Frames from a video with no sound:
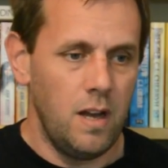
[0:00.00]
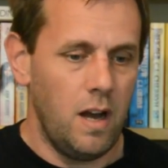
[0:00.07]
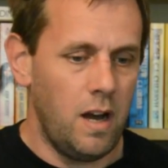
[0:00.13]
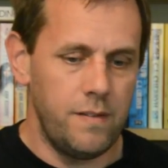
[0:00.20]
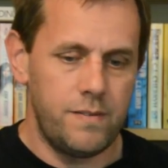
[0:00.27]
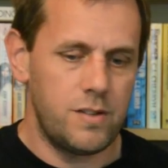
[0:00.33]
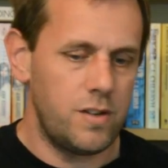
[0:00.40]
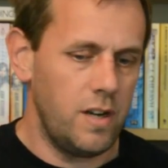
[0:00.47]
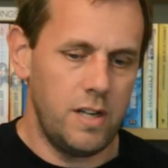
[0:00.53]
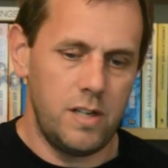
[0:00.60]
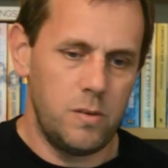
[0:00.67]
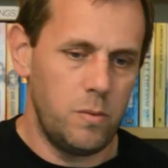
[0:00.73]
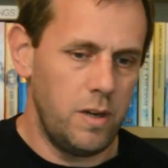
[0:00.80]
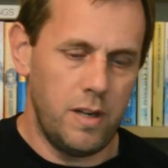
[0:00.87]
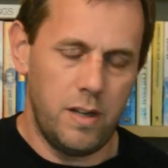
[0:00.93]
I've
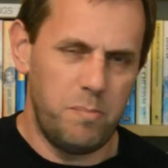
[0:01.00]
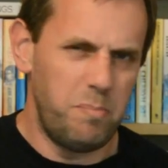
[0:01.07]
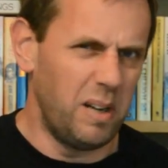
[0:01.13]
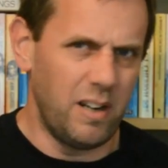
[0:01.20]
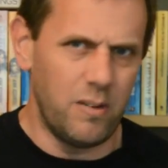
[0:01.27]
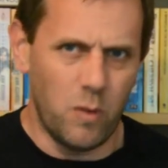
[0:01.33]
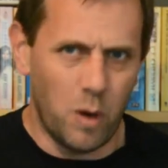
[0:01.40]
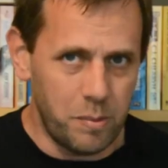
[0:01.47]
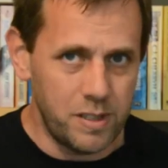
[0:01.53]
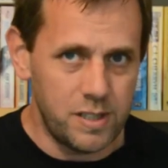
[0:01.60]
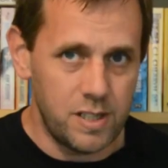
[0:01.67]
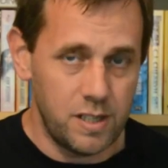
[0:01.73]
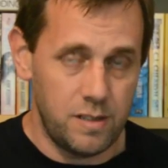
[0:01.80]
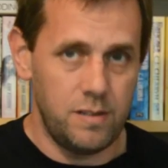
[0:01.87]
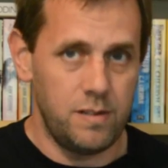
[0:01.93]
trained with Billy
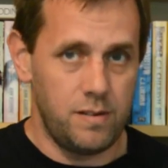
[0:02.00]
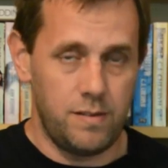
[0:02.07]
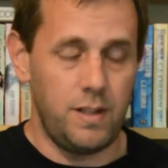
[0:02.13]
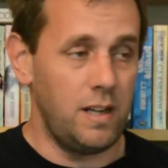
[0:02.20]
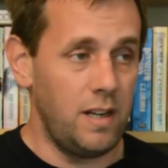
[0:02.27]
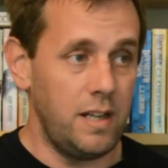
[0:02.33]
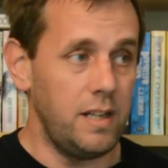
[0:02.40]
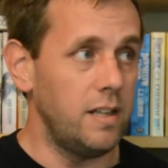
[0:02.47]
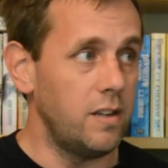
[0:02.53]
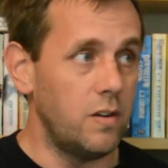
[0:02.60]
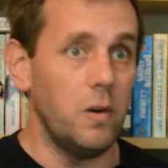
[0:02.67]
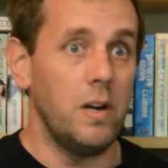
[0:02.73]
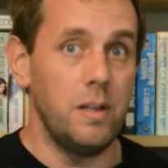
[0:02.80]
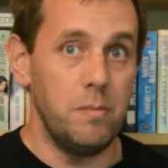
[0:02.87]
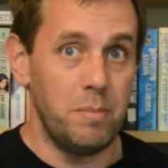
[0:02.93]
Robinson, the late
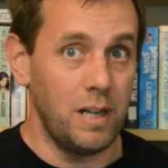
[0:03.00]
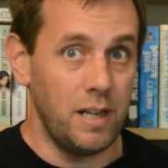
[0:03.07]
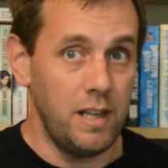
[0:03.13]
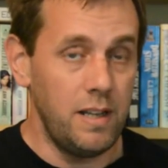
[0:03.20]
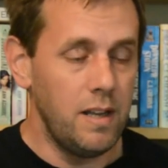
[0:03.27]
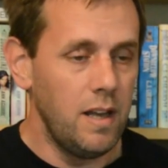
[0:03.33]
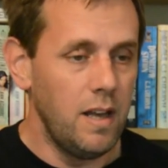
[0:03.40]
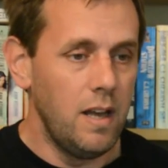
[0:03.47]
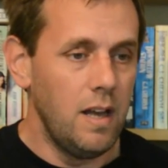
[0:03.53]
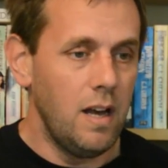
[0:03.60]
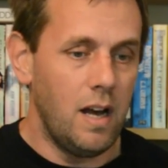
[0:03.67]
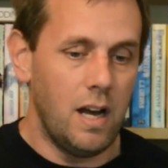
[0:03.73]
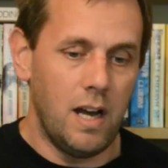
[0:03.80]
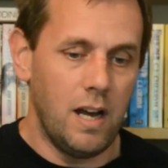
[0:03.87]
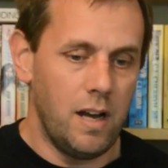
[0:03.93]
great Billy,
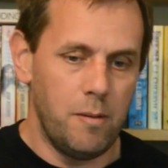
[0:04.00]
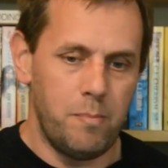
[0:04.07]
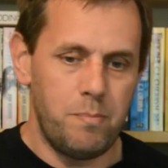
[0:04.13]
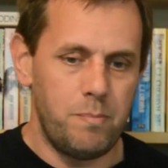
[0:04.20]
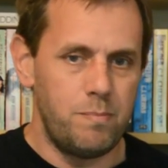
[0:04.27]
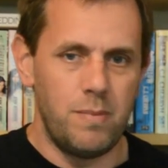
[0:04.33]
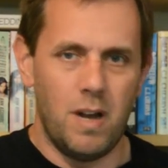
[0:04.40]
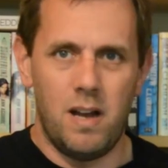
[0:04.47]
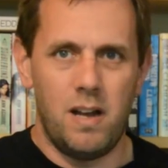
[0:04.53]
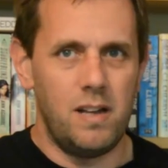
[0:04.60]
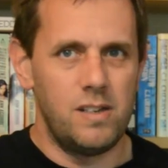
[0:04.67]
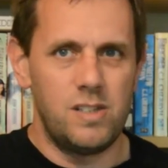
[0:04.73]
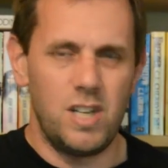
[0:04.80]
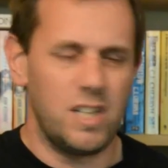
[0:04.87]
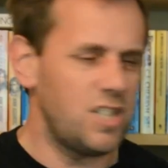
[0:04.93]

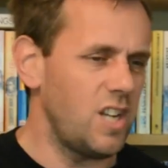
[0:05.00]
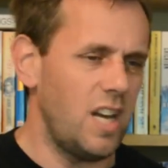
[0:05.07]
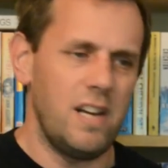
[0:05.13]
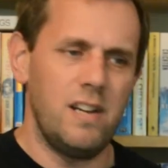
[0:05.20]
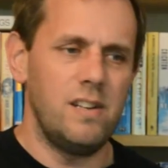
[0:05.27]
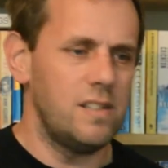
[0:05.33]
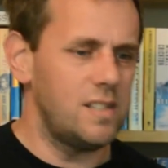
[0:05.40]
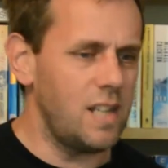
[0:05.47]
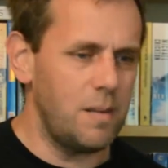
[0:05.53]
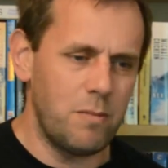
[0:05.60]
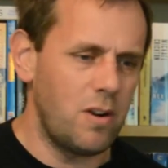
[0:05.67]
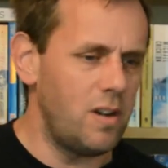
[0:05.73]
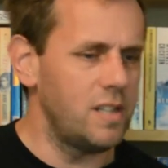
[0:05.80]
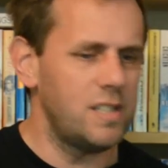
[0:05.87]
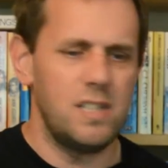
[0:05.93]
Jake Shannon, Sam
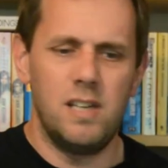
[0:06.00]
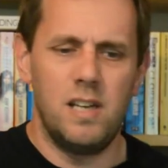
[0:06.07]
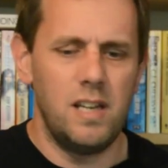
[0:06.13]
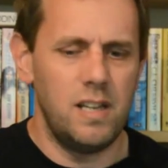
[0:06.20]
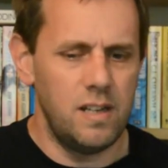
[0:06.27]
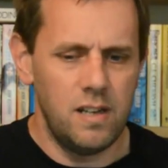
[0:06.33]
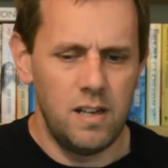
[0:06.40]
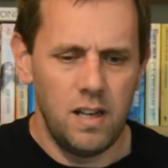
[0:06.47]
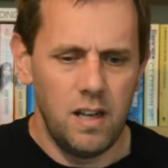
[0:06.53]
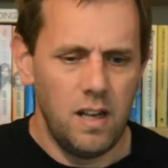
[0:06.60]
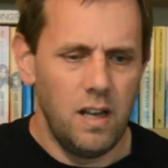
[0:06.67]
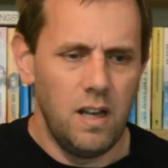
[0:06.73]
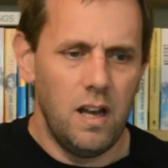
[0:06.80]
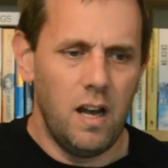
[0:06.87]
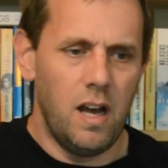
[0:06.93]
Cressin,
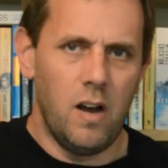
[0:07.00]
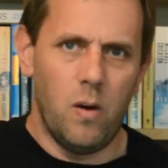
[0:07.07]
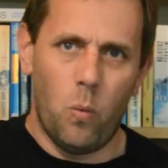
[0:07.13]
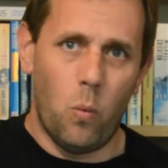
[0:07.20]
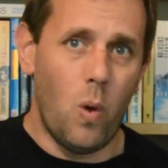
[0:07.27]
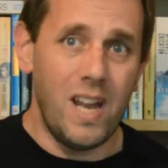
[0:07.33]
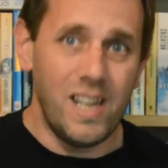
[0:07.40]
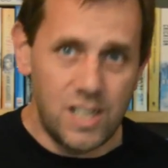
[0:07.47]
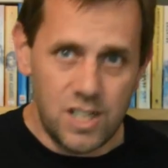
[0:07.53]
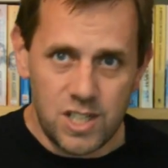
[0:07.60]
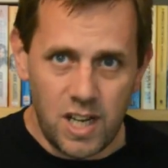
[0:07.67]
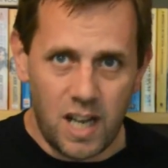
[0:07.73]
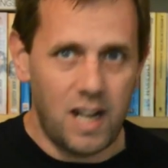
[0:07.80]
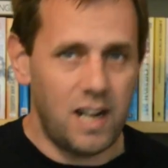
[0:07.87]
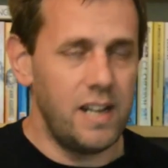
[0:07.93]
Wade
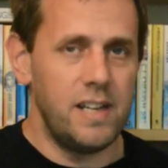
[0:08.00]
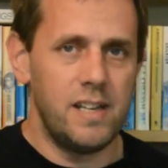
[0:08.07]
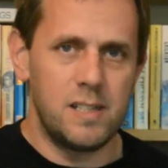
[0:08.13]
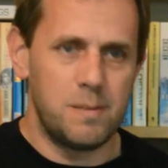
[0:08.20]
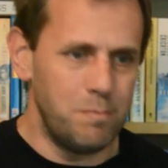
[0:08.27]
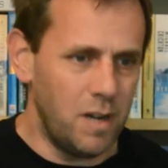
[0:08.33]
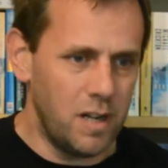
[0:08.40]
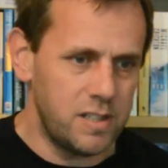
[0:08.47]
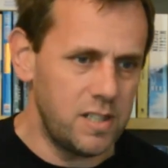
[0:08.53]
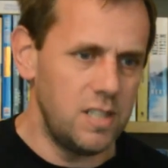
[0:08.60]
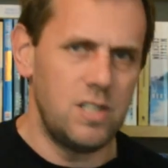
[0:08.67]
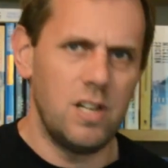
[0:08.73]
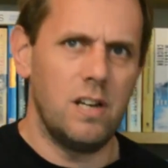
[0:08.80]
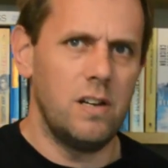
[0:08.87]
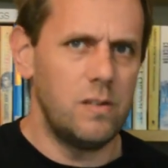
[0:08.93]
Challis, Marty
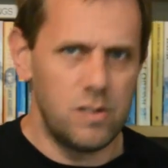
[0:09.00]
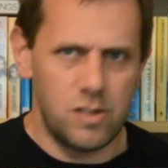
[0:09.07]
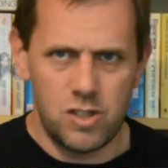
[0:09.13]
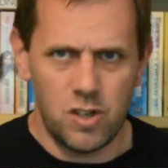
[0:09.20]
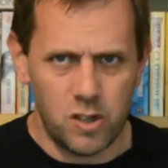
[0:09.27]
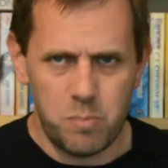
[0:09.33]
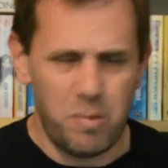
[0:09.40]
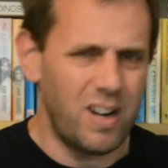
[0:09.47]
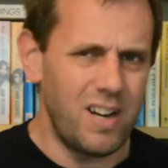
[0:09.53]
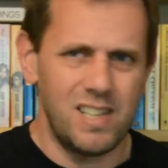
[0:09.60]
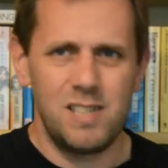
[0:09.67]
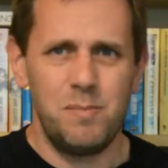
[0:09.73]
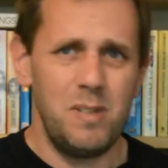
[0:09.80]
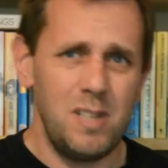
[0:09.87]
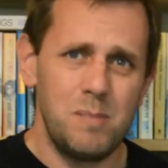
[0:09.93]
Jones, Josh Barnett.
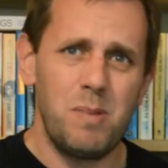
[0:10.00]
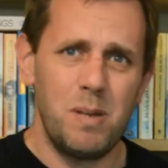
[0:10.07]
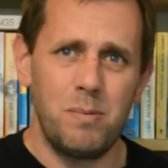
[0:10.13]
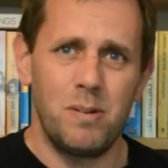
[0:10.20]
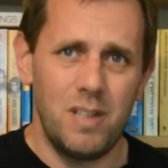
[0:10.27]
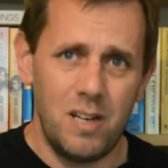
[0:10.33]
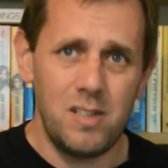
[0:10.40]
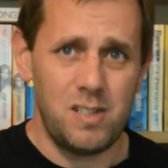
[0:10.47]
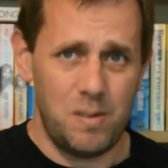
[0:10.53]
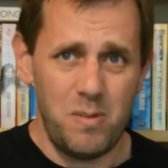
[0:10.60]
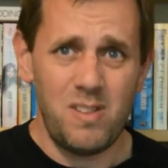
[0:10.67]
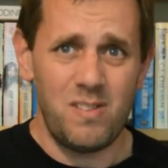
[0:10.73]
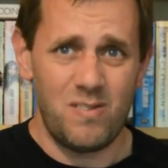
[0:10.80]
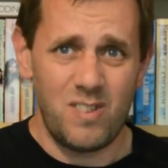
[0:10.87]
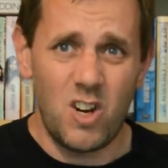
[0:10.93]
Some of these people, you know, some
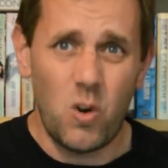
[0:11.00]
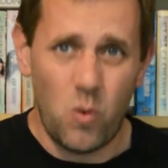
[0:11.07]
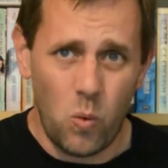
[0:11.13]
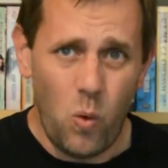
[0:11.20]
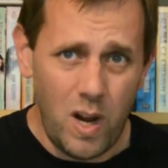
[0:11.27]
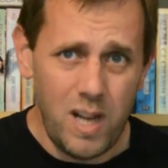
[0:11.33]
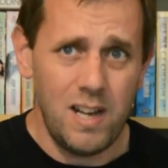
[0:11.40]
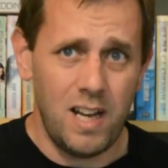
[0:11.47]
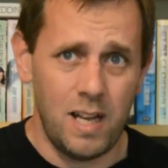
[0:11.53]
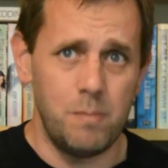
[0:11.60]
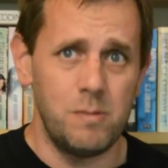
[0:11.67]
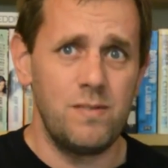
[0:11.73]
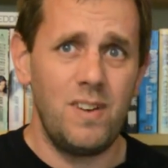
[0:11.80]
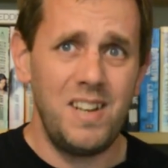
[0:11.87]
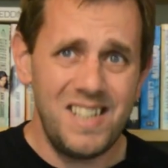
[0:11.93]
of the great
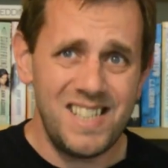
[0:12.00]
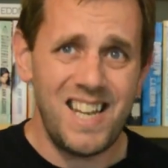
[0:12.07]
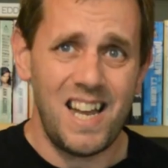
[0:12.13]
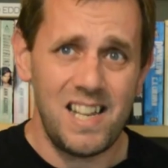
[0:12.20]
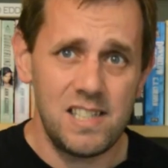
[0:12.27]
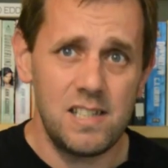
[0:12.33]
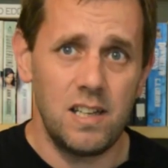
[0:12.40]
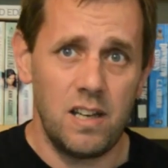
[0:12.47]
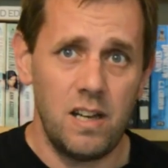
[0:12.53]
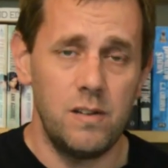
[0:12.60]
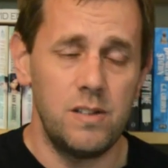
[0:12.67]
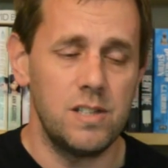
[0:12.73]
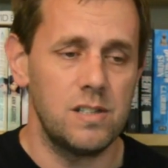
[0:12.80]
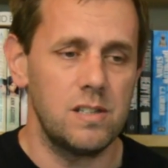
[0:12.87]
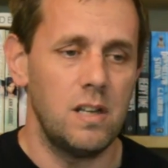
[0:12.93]
names, fantastic
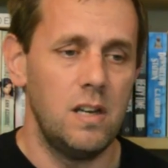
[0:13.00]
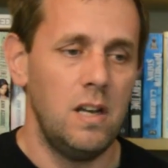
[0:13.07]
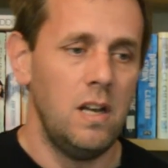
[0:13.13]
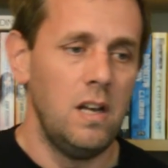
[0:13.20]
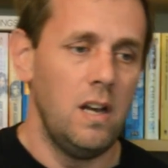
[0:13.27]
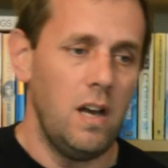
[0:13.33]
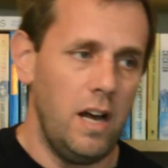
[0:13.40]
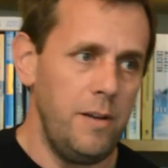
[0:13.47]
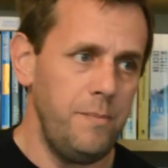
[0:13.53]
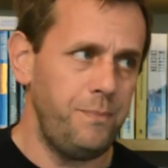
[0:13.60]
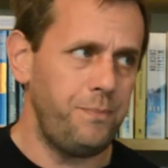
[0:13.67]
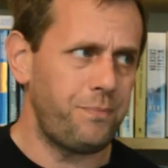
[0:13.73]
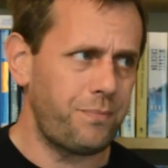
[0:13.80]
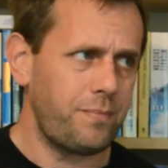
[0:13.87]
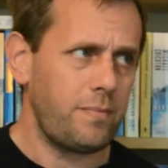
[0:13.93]
coaches. Now,